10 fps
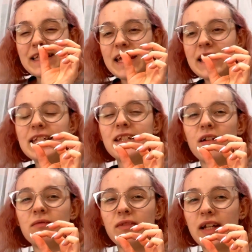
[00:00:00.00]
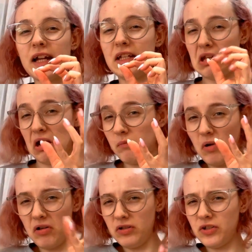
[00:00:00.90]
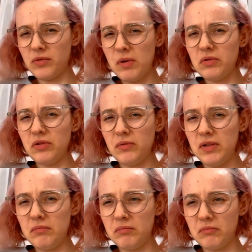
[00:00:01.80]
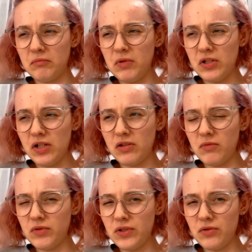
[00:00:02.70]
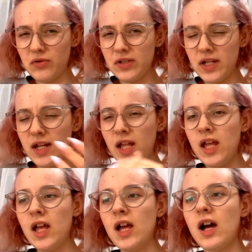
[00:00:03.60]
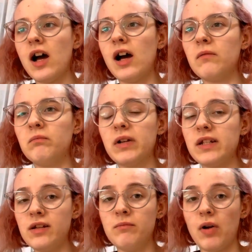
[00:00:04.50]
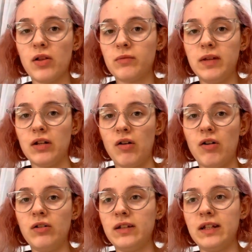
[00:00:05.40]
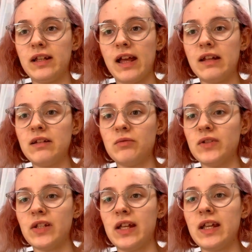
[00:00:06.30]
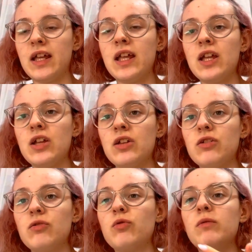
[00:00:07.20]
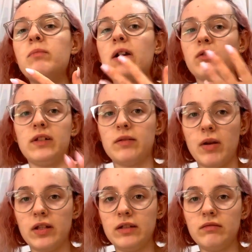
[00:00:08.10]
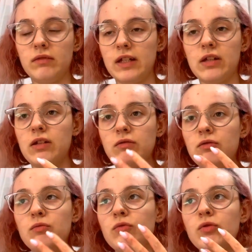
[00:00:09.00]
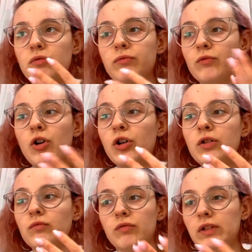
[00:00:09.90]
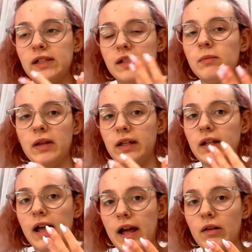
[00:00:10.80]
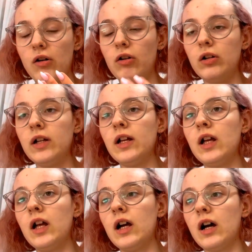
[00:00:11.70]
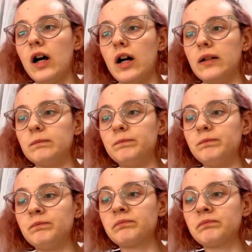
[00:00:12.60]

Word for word: hint of like a nail polish smell to it, which I thought was interesting, um, but it didn't bother me at all. And again, it was like you could barely smell it, like it you couldn't really smell it at all. Um,